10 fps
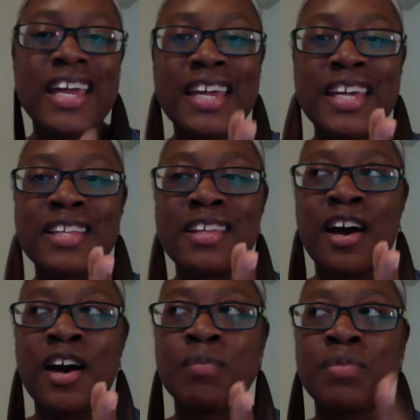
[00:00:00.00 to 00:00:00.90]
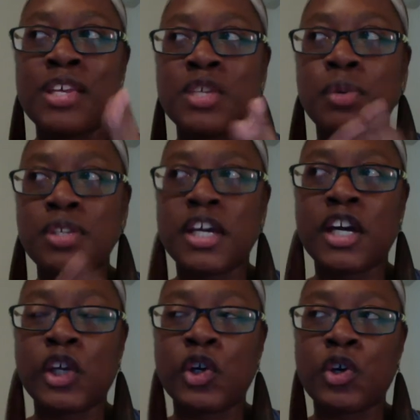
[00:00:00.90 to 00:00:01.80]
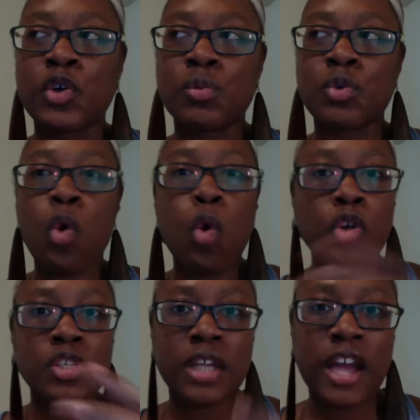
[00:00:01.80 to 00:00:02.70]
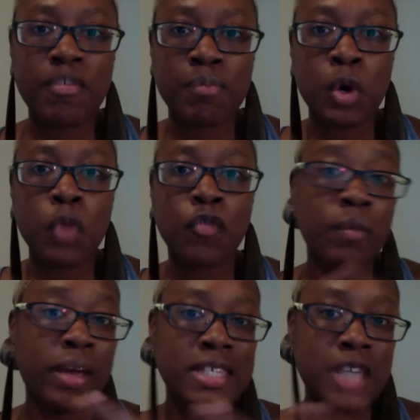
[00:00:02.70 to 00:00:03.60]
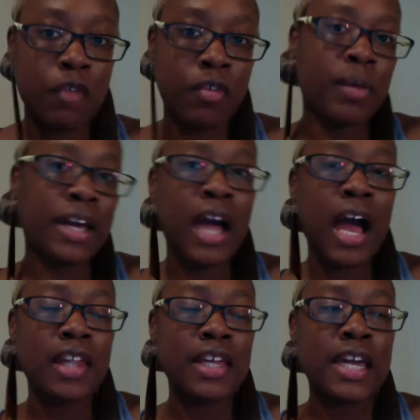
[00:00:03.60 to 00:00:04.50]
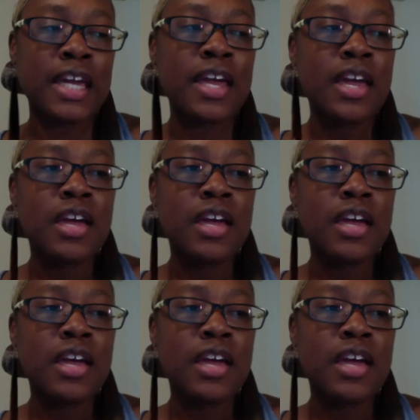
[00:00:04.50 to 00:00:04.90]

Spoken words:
in this particular course that I've built for myself and my colleague,